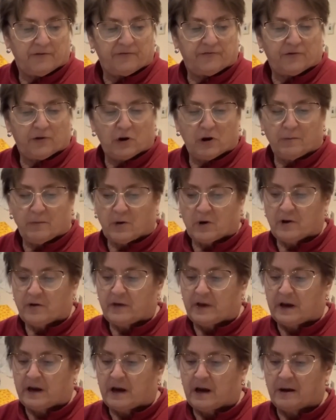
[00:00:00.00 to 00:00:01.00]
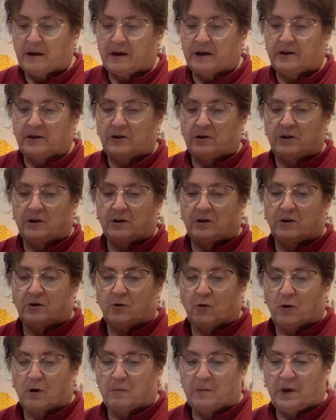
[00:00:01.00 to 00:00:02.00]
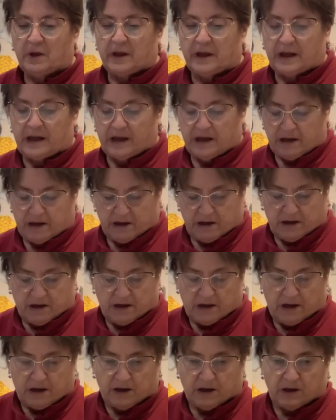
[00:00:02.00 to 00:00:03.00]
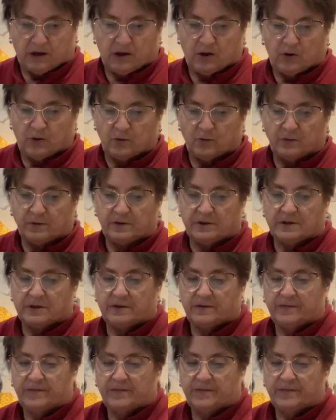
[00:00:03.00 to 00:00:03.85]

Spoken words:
firmer than I normally use,